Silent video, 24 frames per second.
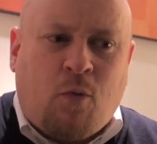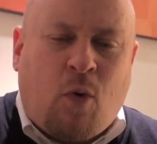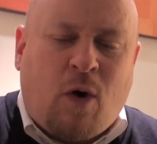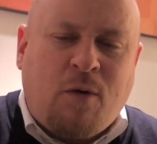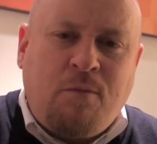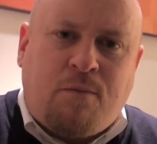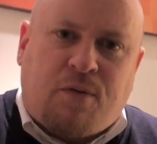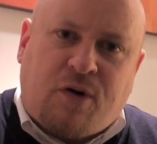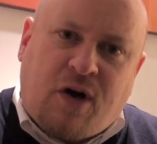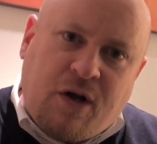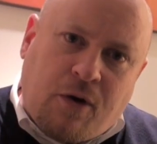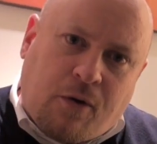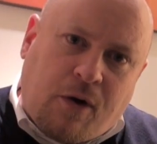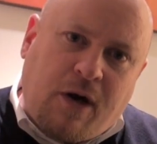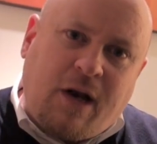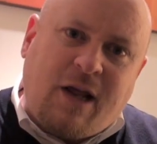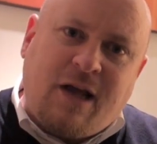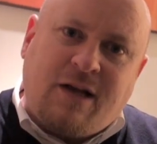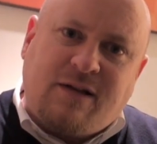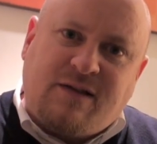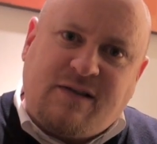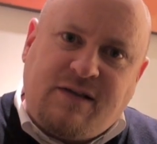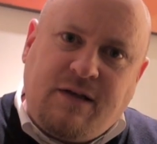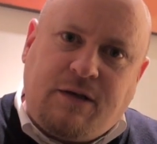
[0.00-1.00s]
one
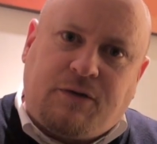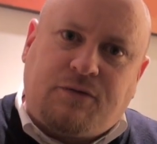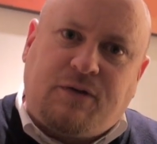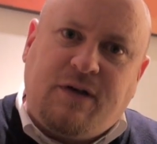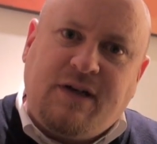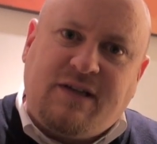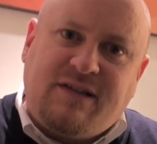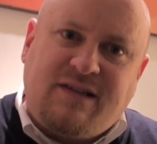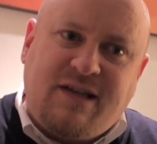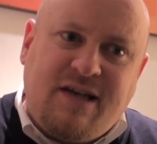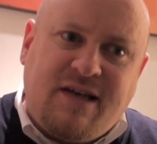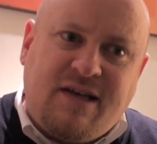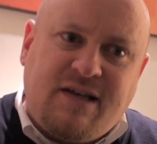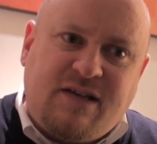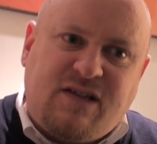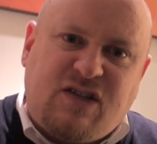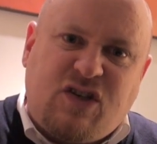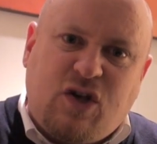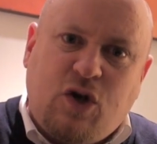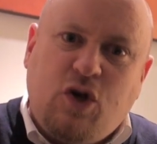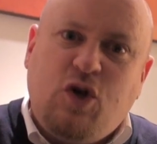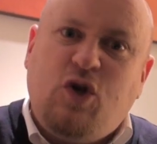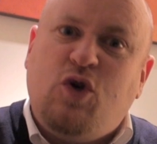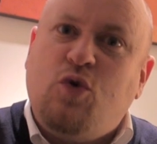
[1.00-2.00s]
priority at Citrix
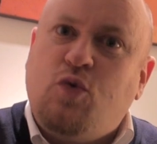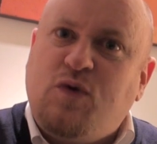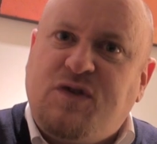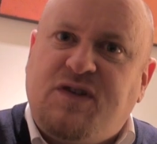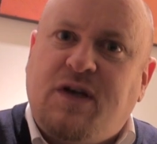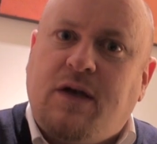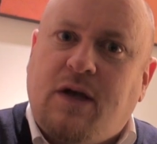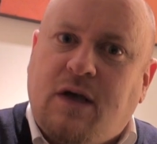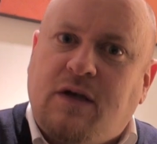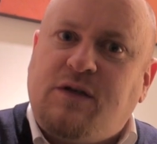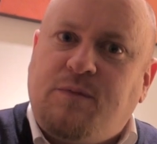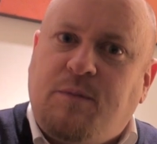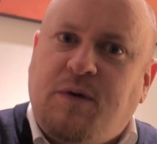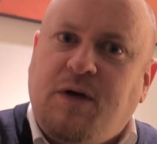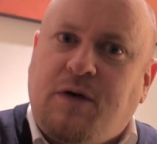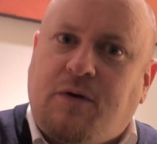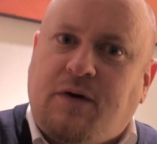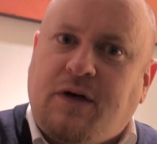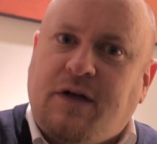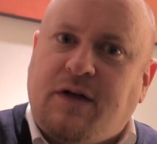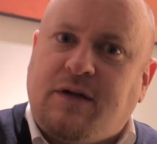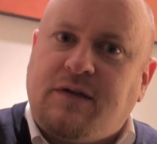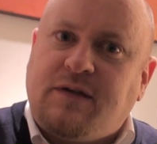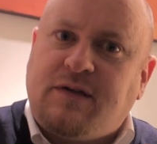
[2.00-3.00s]
is user
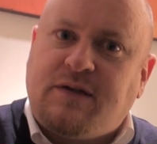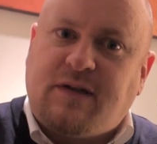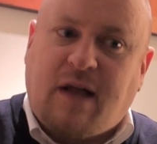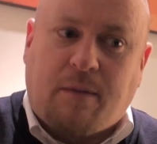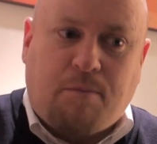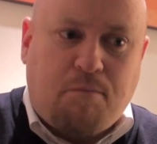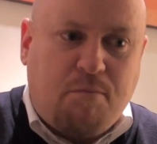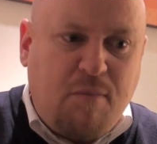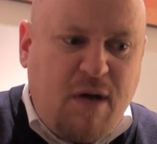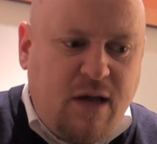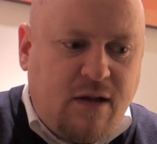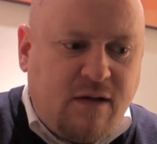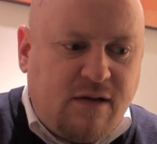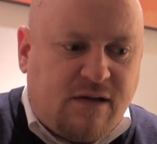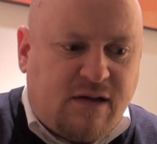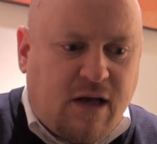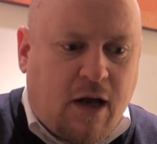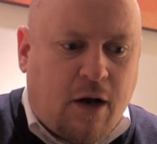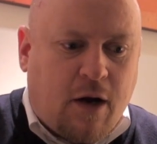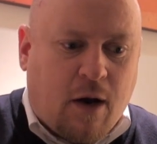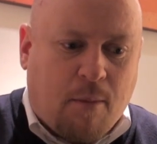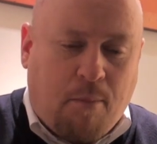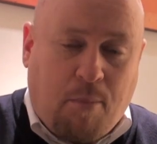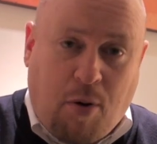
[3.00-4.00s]
experience. That
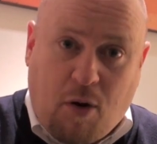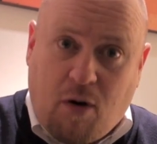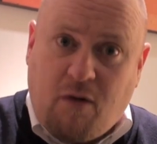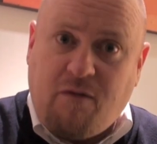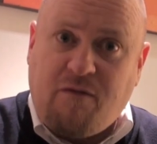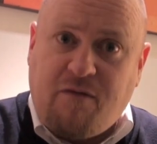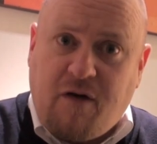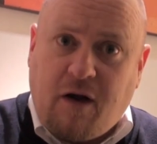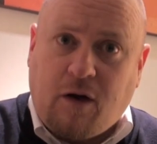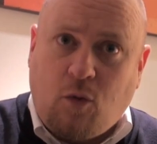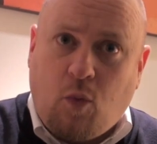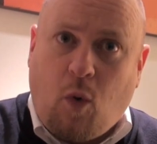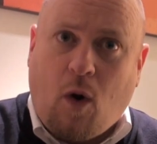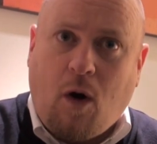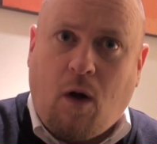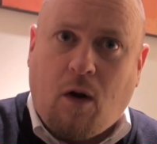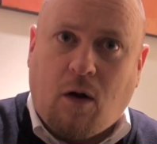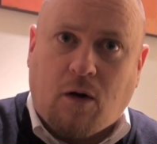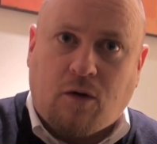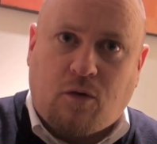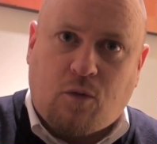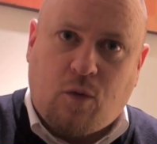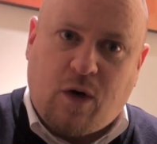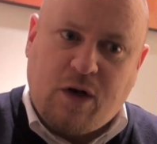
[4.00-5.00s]
means in a perfect
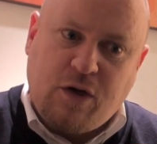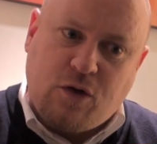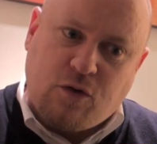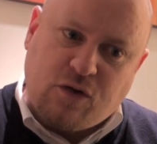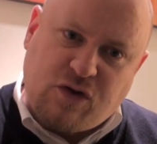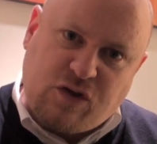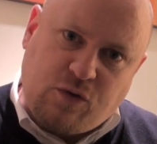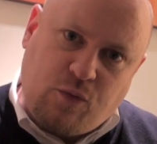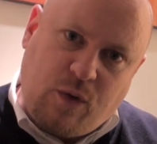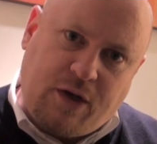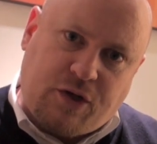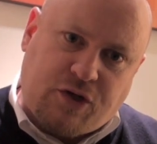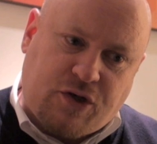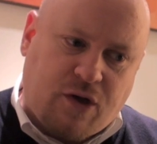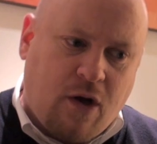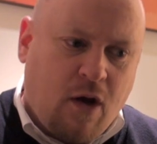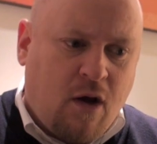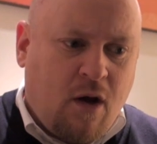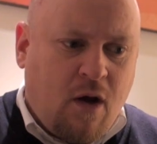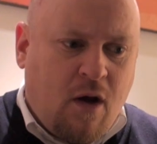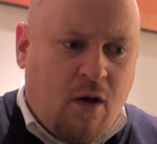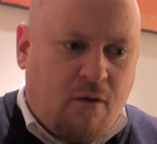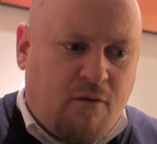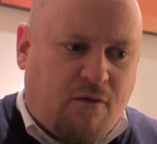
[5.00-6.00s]
world, when you switch
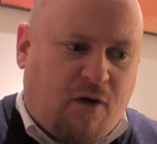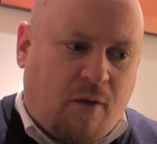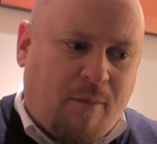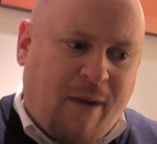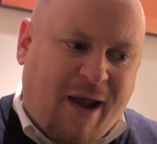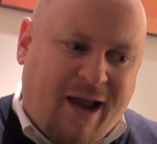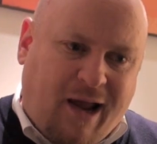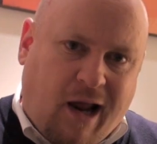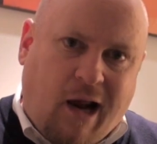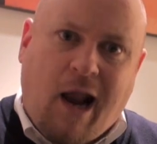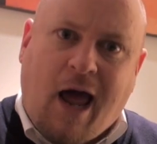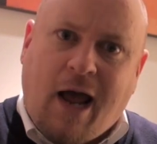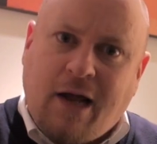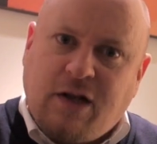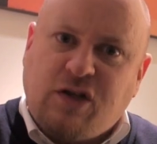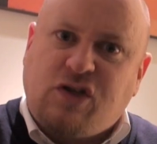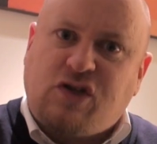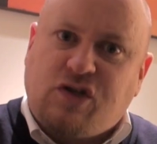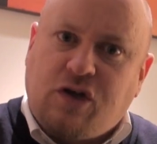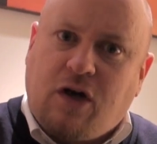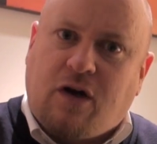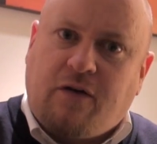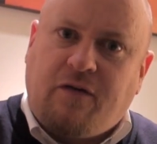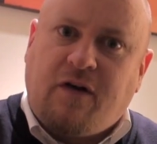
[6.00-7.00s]
from a
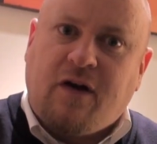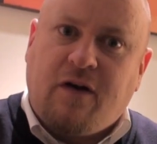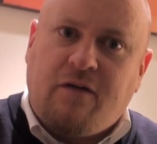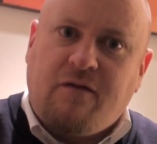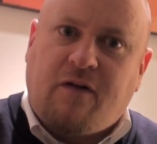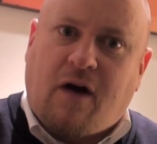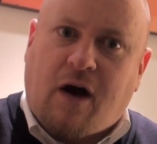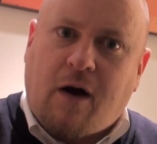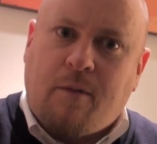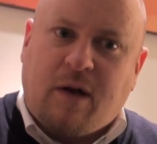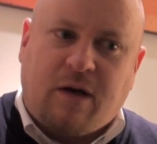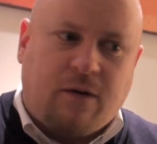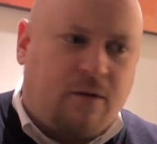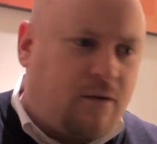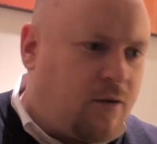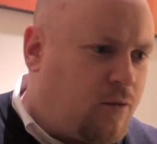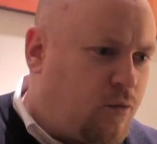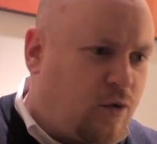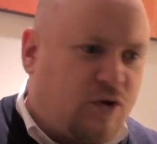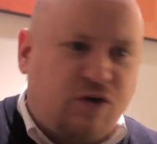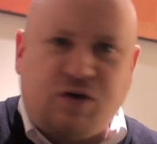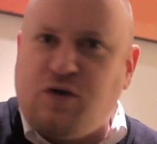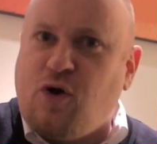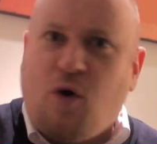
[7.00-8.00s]
client-server environment,
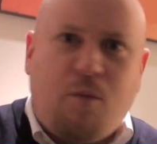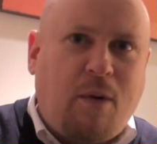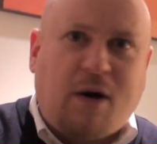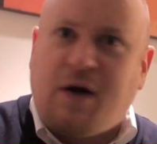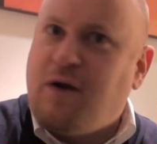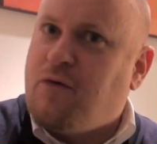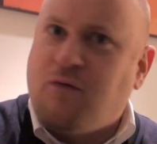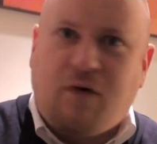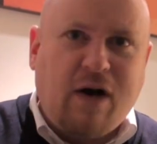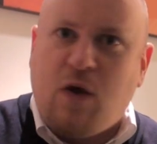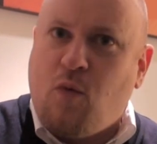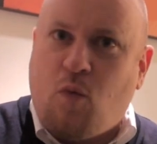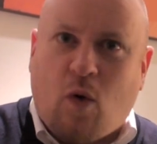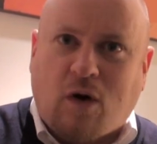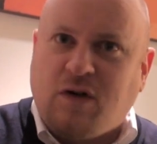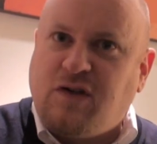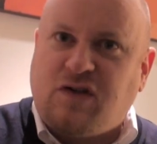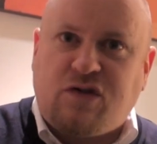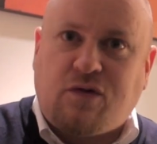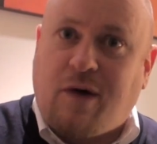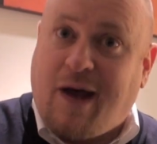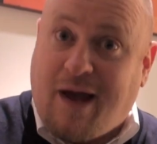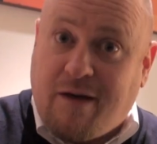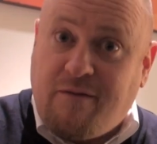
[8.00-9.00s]
which nobody really
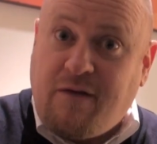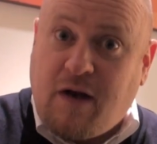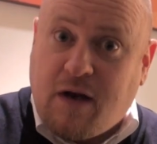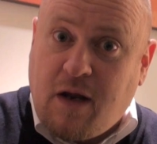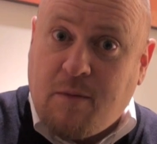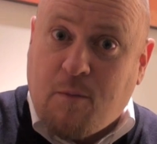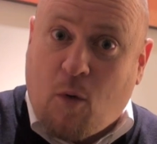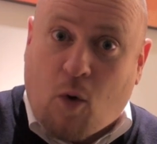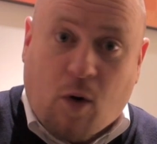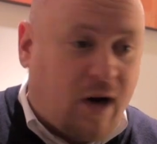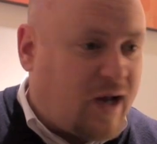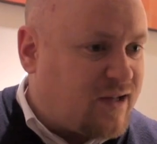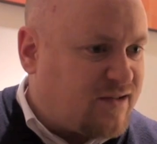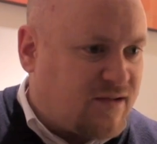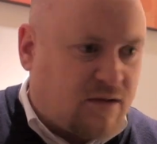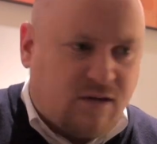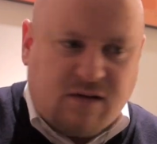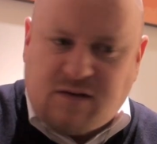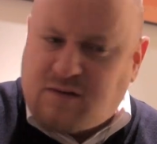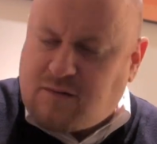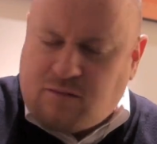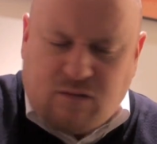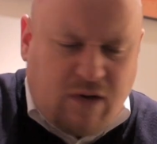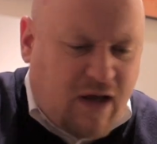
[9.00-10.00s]
wants to have anymore as
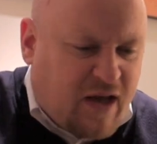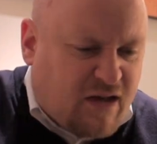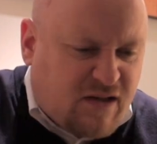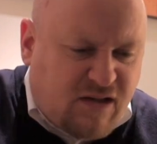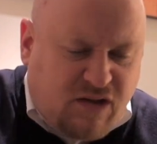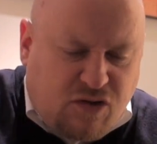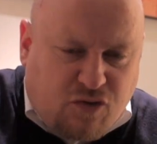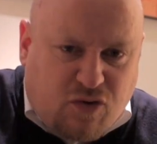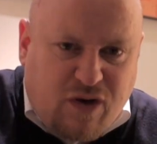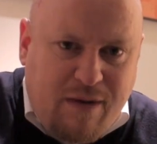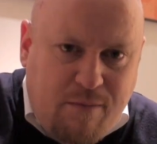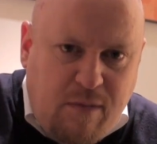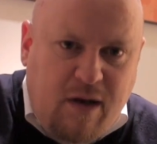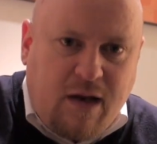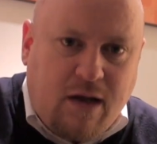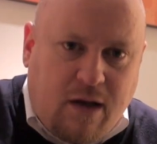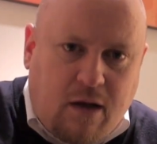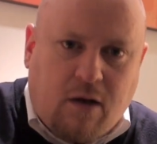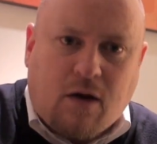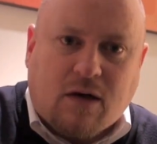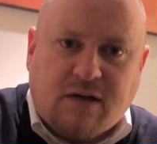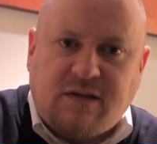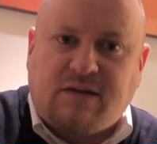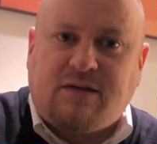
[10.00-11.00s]
it's extremely
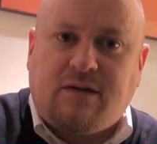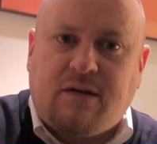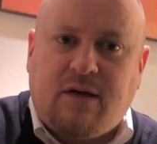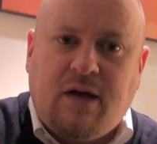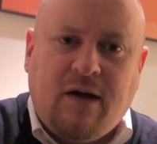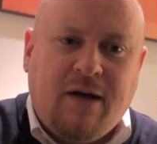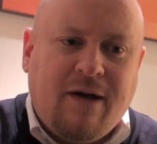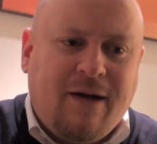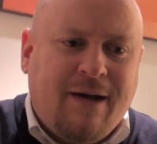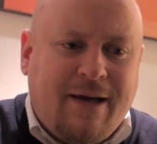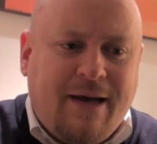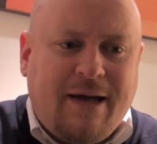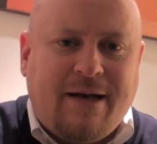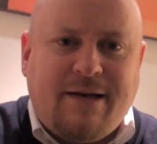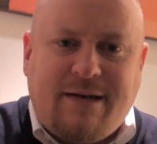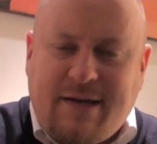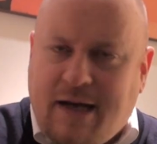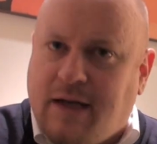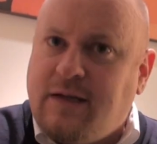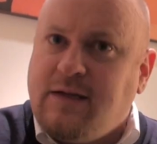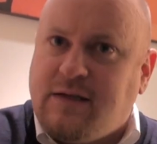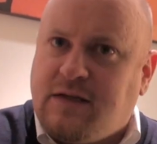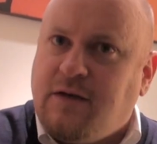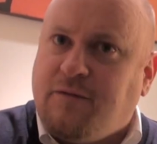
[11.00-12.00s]

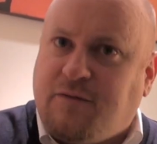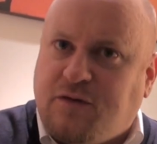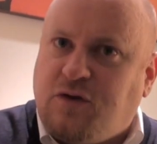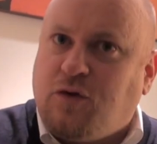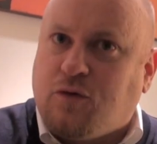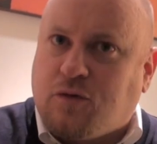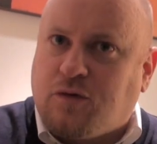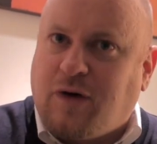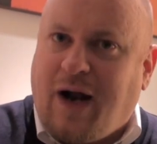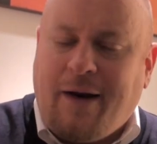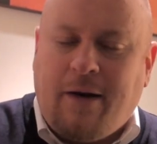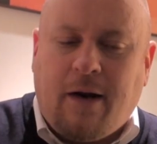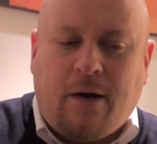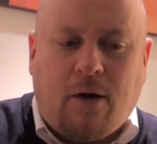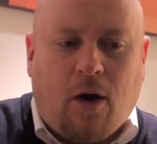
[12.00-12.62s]
cost-intensive to run